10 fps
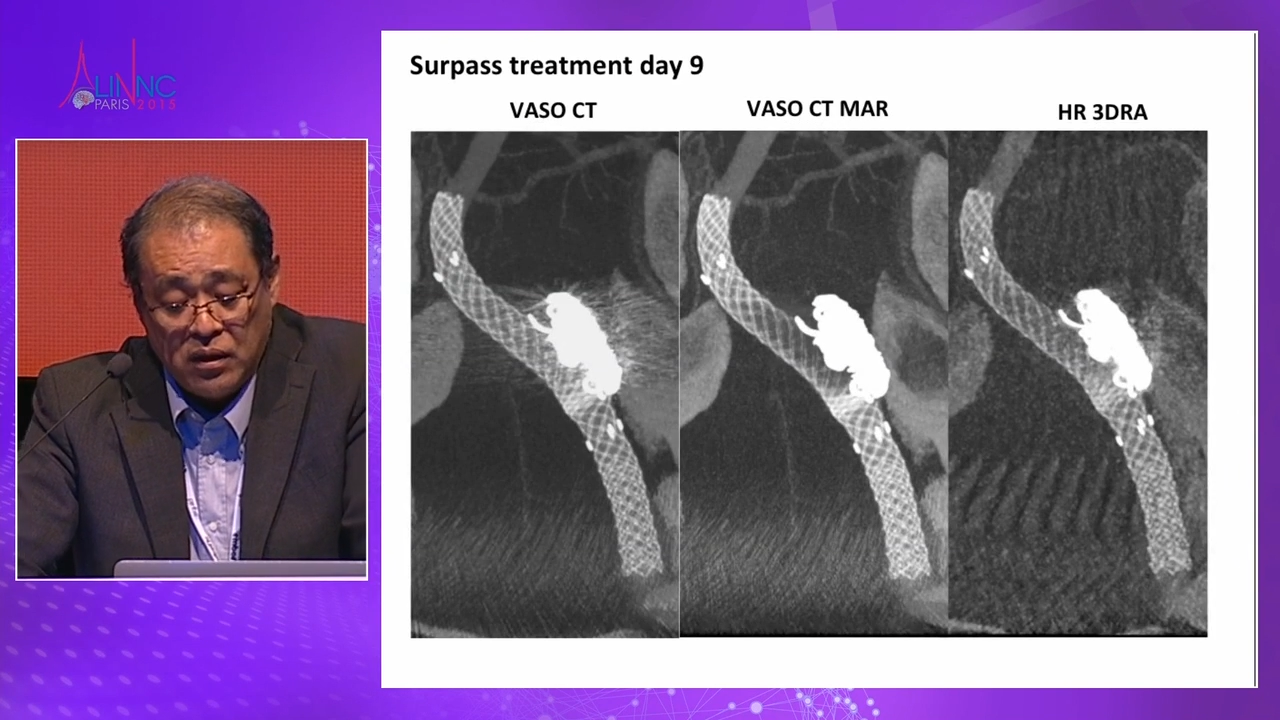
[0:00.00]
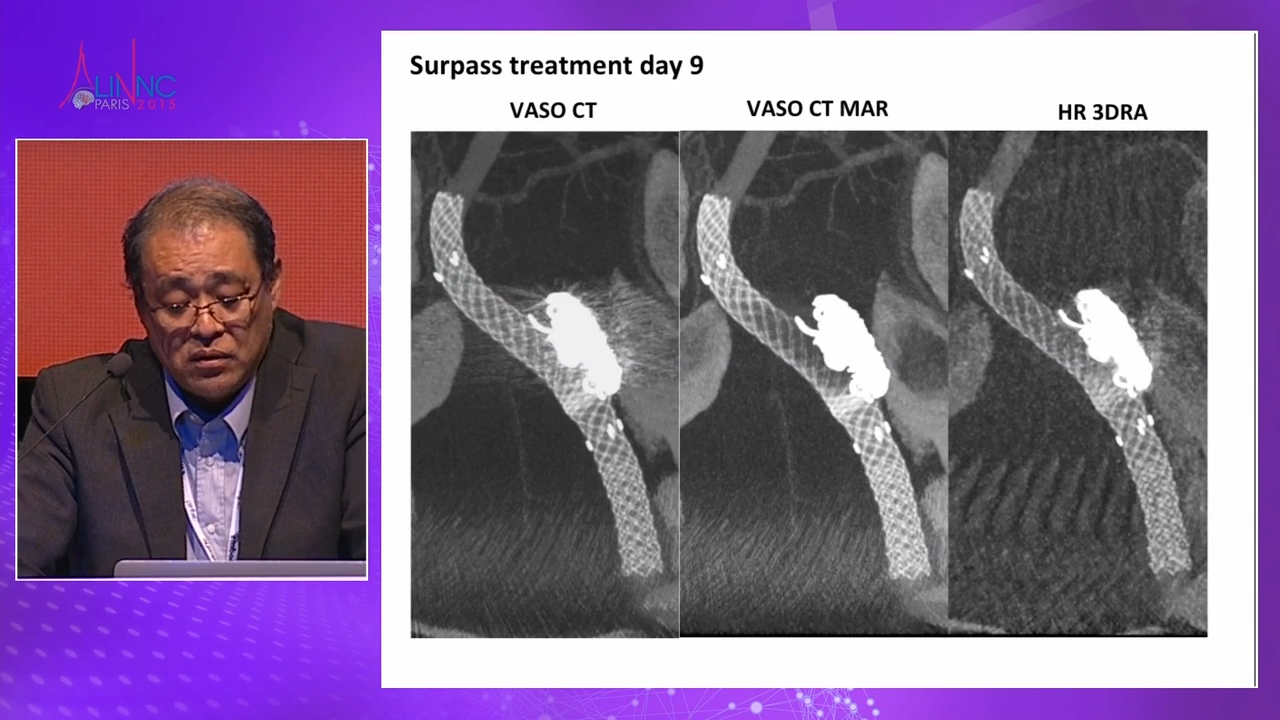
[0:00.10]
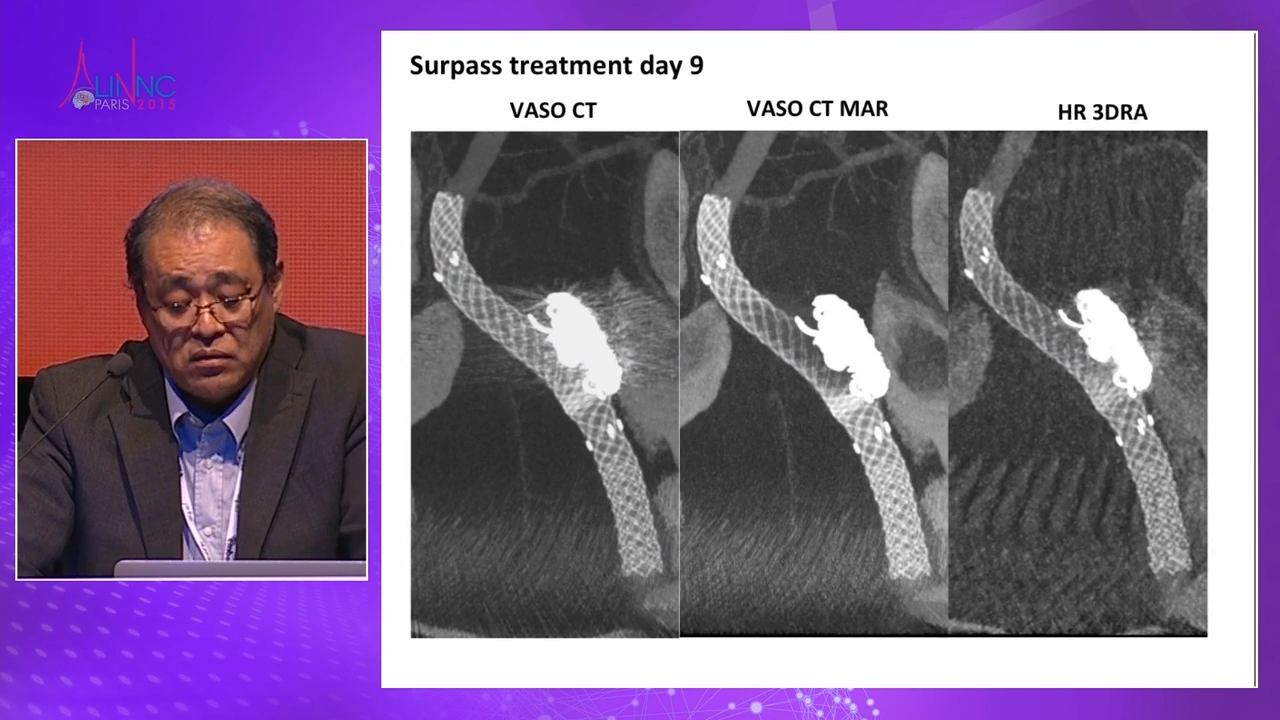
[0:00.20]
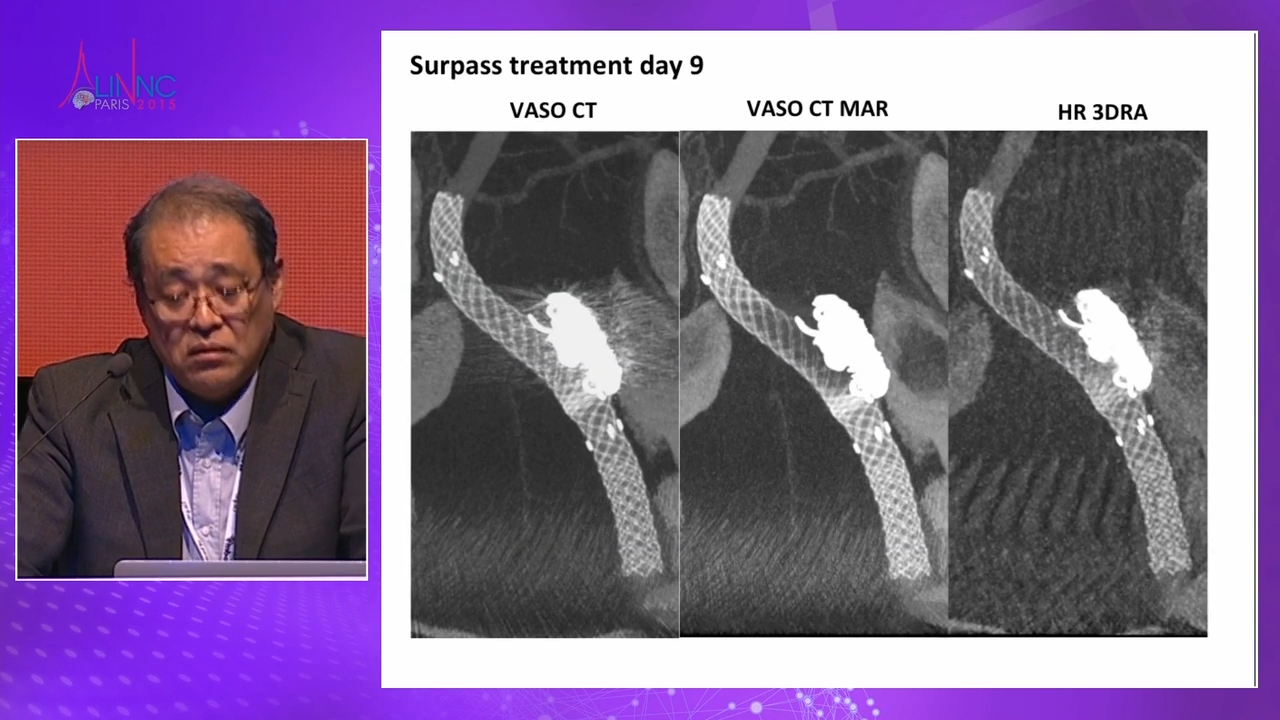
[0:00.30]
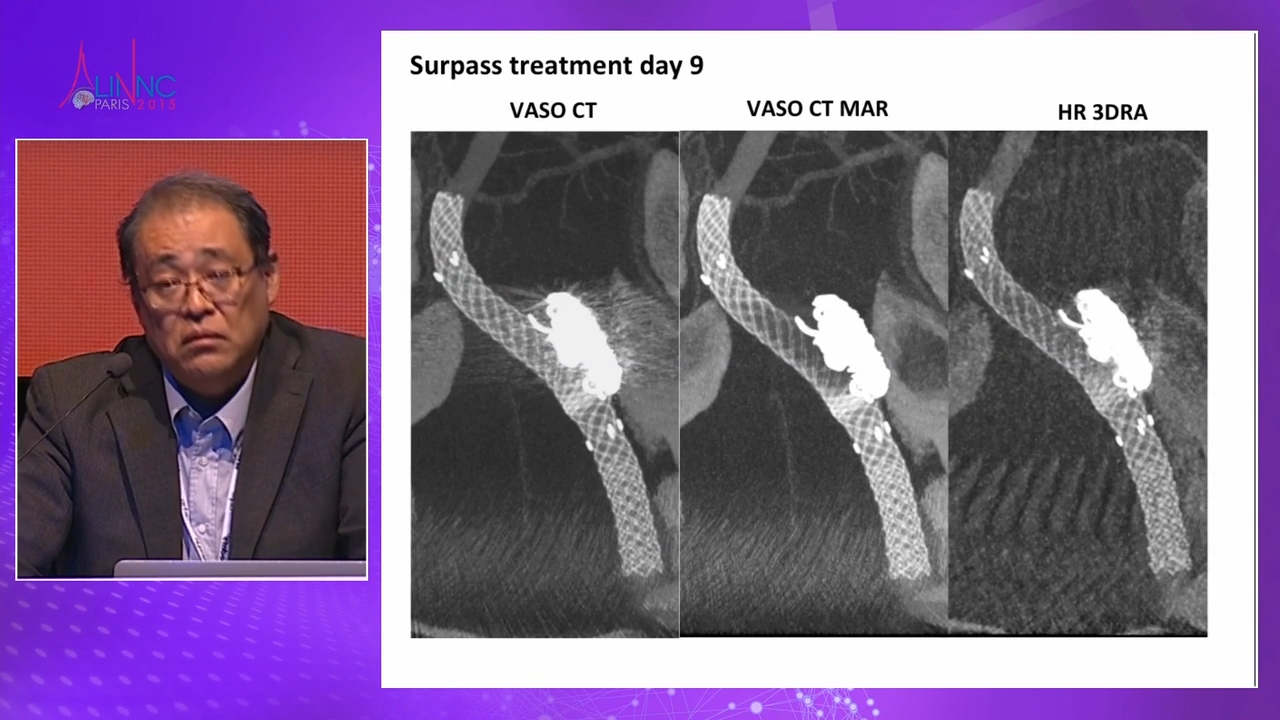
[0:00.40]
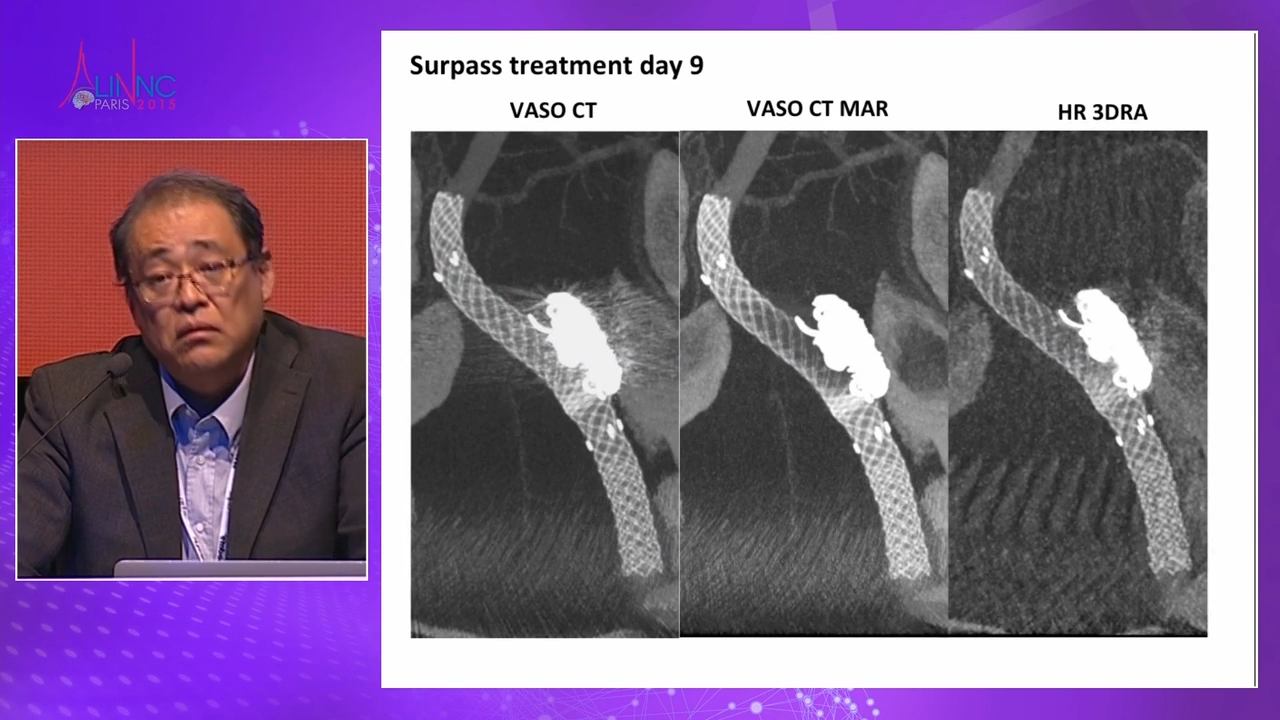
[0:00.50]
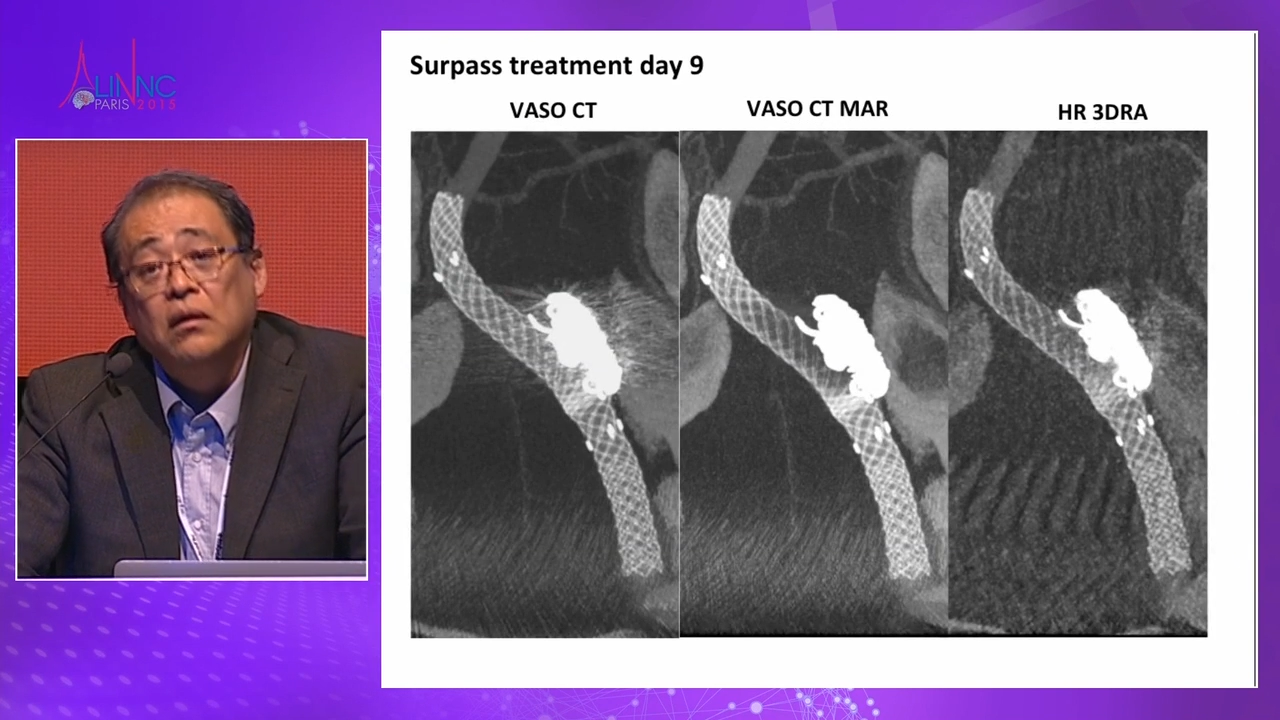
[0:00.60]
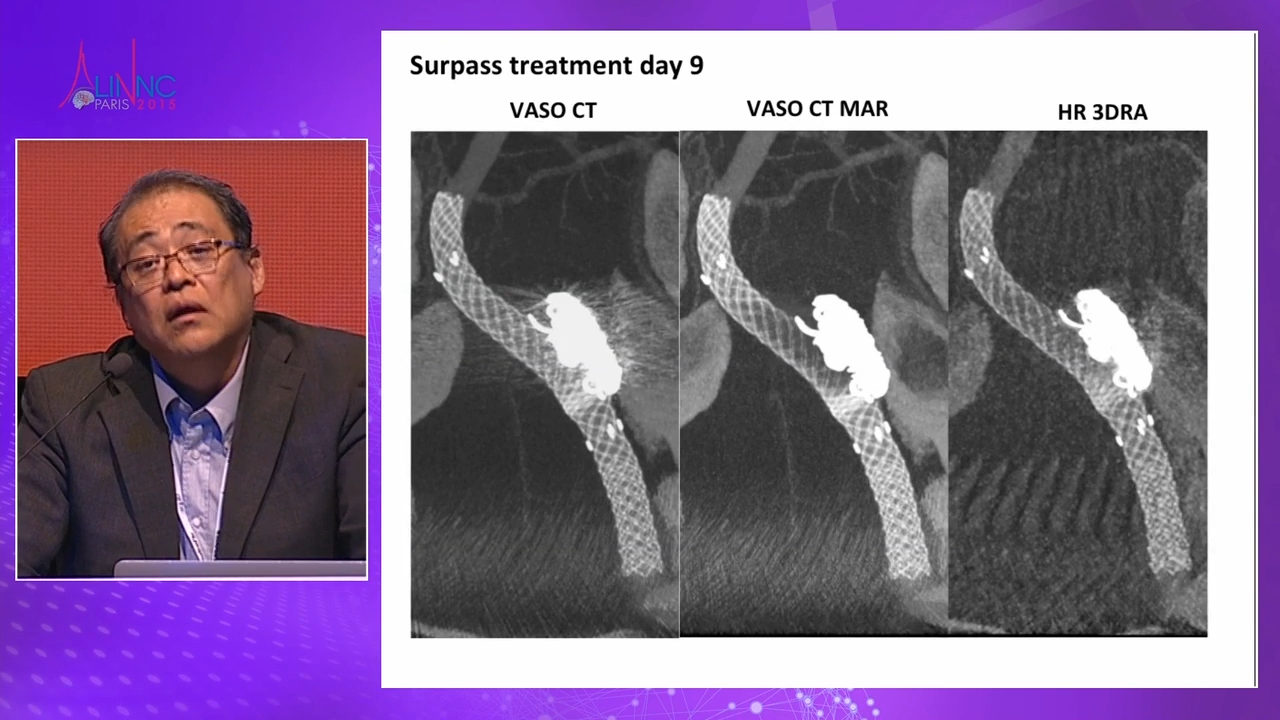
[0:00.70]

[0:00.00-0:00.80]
so